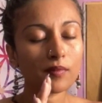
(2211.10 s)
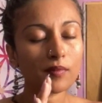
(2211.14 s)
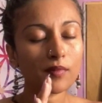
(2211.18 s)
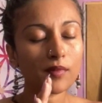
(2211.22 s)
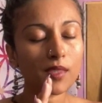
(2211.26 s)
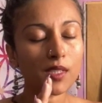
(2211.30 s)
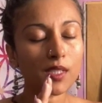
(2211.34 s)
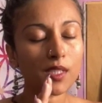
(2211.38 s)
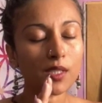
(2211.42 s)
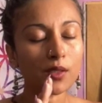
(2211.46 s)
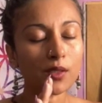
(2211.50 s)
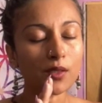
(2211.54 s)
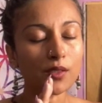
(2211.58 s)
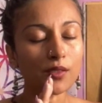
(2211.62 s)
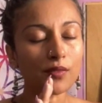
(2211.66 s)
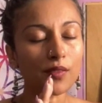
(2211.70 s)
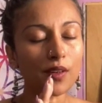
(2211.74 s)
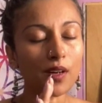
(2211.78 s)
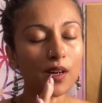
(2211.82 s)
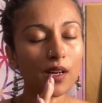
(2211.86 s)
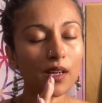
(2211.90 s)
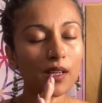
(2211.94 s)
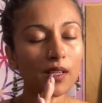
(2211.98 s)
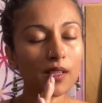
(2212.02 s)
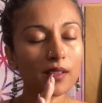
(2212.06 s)
Dear
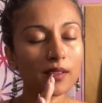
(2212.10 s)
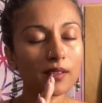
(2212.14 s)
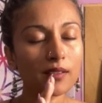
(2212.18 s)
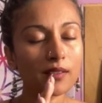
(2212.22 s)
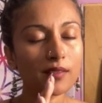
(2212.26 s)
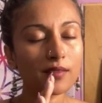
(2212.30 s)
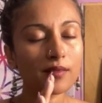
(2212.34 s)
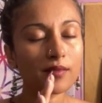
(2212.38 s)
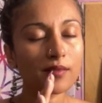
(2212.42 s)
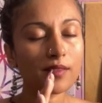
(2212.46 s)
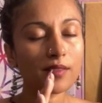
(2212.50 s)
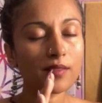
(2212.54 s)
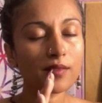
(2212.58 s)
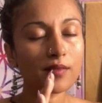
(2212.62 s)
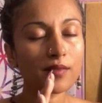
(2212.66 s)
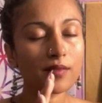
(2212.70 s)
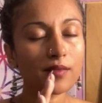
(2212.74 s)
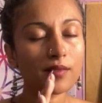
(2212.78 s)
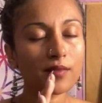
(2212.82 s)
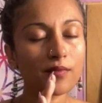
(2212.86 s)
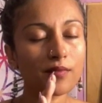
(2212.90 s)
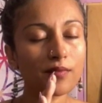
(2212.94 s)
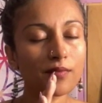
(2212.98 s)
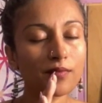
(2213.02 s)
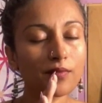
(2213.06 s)
Divine,
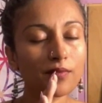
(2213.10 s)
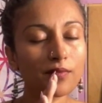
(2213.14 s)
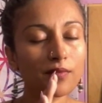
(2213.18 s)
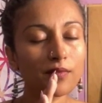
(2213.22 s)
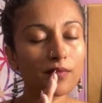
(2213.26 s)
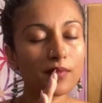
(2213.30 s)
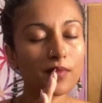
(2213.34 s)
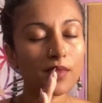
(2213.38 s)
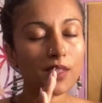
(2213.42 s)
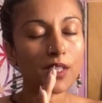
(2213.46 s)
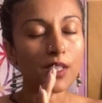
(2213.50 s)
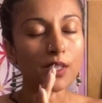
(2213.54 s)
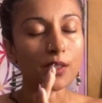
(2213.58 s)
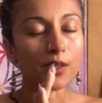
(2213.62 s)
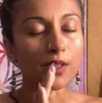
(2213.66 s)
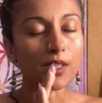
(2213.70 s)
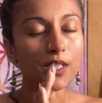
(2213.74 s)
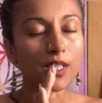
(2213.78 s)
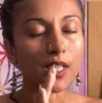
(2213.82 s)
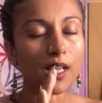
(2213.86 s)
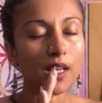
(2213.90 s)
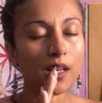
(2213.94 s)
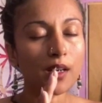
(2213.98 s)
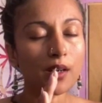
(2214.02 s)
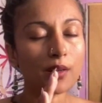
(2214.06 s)
dear
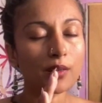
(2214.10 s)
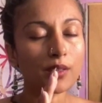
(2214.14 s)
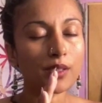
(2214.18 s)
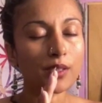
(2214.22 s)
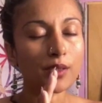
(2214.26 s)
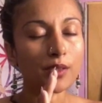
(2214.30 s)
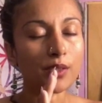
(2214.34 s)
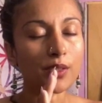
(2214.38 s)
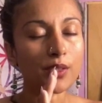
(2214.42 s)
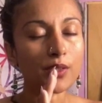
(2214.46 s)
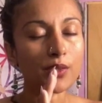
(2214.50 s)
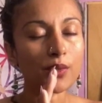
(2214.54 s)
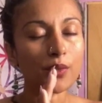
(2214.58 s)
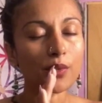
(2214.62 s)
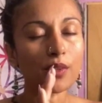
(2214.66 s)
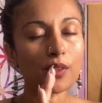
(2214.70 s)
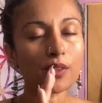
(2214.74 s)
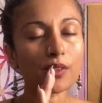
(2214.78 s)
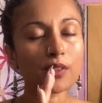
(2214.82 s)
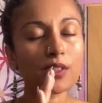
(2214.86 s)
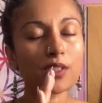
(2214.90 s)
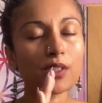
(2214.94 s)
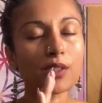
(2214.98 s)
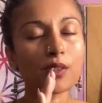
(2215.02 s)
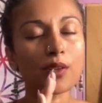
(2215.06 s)
Tao, dear
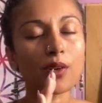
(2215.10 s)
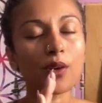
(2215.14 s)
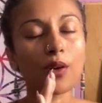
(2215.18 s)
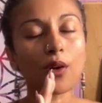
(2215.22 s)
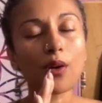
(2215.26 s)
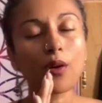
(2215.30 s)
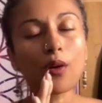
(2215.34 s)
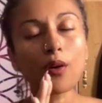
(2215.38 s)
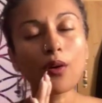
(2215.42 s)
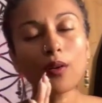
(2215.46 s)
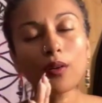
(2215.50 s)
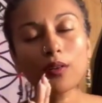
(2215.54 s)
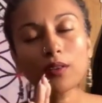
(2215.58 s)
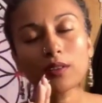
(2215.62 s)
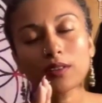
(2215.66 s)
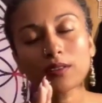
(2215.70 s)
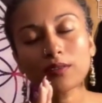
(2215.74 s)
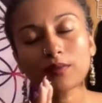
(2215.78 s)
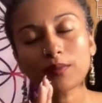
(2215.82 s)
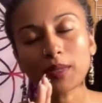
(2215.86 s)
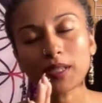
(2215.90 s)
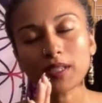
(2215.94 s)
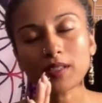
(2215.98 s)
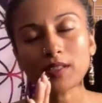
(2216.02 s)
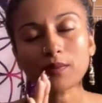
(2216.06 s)
Source, dear all of
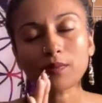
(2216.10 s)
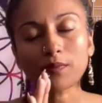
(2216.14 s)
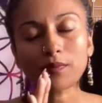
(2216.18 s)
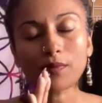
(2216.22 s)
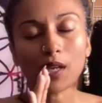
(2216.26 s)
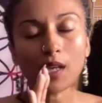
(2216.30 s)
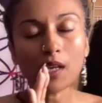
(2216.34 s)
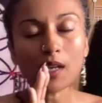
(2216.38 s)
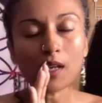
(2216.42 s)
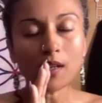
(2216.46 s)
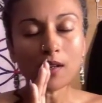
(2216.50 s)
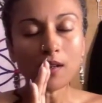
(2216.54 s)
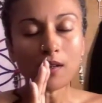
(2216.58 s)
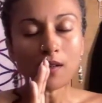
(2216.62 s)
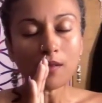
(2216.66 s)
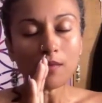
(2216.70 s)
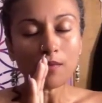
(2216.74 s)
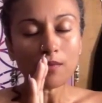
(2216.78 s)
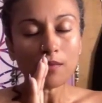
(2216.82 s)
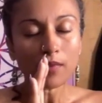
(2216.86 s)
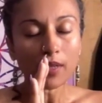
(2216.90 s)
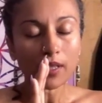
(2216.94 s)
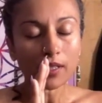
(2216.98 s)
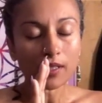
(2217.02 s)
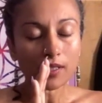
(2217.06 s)
my
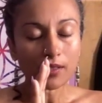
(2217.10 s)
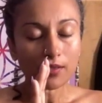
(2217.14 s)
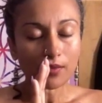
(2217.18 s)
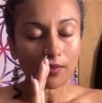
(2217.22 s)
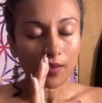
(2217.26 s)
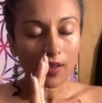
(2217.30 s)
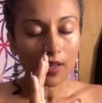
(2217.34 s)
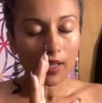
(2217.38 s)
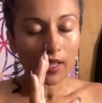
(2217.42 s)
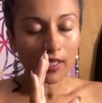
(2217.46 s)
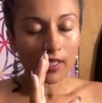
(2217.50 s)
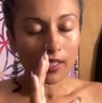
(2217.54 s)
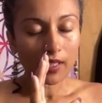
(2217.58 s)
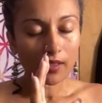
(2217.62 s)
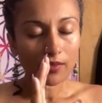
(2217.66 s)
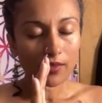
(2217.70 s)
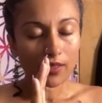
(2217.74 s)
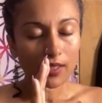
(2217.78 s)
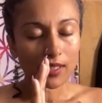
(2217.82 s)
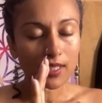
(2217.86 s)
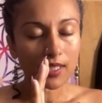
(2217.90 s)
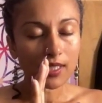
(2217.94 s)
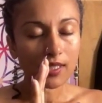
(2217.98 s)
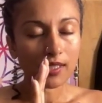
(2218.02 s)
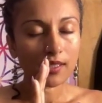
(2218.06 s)
Divine
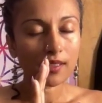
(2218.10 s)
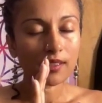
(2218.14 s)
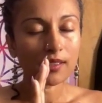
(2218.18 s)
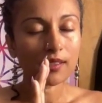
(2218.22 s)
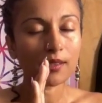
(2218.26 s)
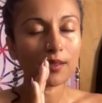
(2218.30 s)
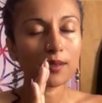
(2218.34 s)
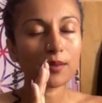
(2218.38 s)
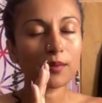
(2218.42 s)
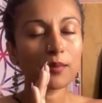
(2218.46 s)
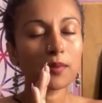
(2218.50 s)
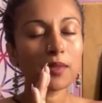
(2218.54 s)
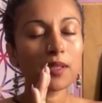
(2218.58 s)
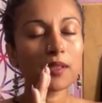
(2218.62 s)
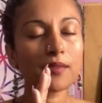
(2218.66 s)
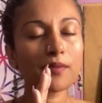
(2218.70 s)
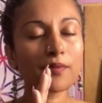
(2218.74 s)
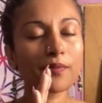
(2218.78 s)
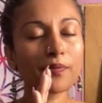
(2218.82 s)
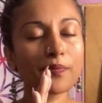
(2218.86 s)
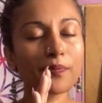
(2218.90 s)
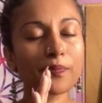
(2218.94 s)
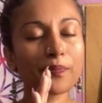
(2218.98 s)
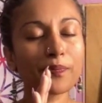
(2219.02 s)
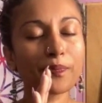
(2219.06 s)
Heavens team,
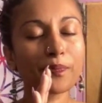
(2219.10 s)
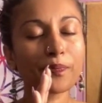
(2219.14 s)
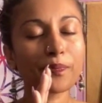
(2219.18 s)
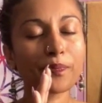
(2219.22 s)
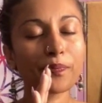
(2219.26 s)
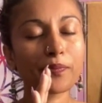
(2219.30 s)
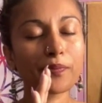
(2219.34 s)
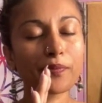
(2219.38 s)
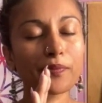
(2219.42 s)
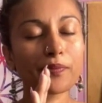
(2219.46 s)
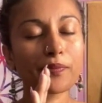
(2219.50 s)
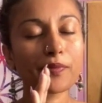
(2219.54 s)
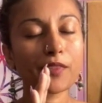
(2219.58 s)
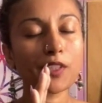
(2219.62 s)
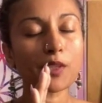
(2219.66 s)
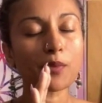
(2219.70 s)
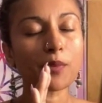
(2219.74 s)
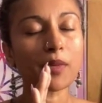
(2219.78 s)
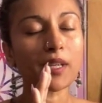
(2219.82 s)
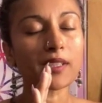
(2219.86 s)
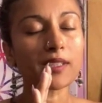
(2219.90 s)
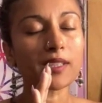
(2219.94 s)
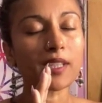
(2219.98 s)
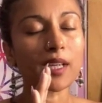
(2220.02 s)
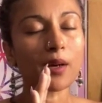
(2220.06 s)
dear my
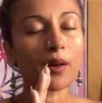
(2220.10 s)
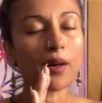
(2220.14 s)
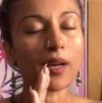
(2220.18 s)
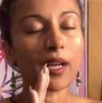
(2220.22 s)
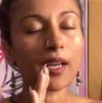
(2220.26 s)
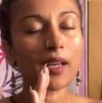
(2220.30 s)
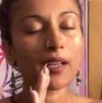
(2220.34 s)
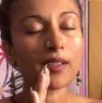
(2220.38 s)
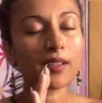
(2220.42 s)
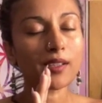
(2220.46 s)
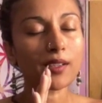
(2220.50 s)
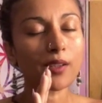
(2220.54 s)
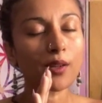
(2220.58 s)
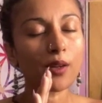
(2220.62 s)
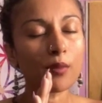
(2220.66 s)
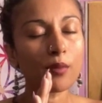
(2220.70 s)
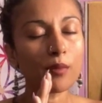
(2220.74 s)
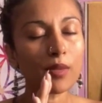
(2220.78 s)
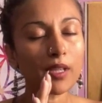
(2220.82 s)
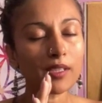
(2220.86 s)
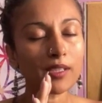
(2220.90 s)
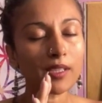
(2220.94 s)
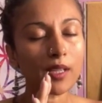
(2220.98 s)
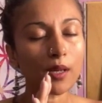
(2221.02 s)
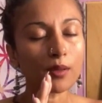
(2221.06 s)
Tao hands and all
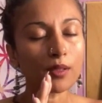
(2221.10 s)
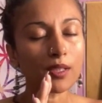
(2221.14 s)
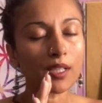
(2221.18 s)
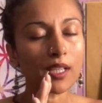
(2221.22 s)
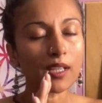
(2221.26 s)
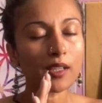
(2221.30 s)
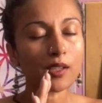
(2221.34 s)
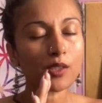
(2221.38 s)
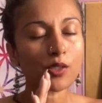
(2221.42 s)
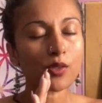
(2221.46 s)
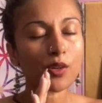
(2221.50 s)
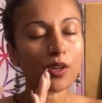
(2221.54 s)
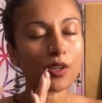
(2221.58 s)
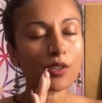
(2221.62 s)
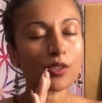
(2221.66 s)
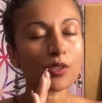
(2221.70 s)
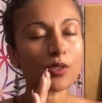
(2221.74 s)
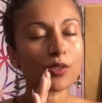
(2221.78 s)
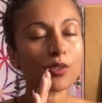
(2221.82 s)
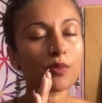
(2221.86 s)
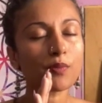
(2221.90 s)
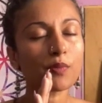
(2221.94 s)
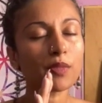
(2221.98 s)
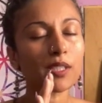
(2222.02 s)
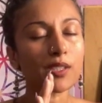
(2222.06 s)
my Tao light
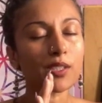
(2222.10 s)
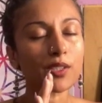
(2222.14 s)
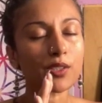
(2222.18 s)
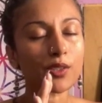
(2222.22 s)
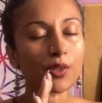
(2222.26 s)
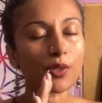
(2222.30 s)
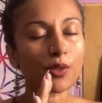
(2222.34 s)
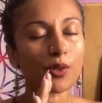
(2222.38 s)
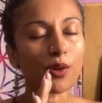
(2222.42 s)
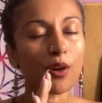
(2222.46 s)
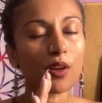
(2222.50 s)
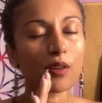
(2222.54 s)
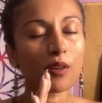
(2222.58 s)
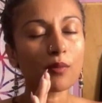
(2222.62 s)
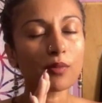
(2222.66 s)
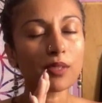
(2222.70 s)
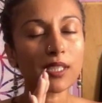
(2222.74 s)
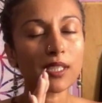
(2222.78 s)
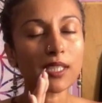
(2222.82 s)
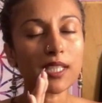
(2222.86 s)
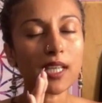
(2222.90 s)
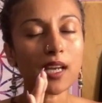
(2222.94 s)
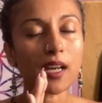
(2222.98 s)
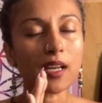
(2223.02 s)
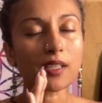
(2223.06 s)
treasures, please turn on,
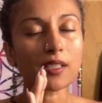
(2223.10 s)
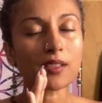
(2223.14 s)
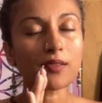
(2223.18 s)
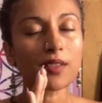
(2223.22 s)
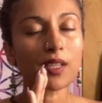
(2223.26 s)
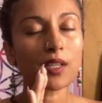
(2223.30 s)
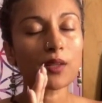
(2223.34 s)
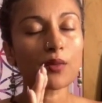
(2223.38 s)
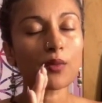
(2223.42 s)
please activate,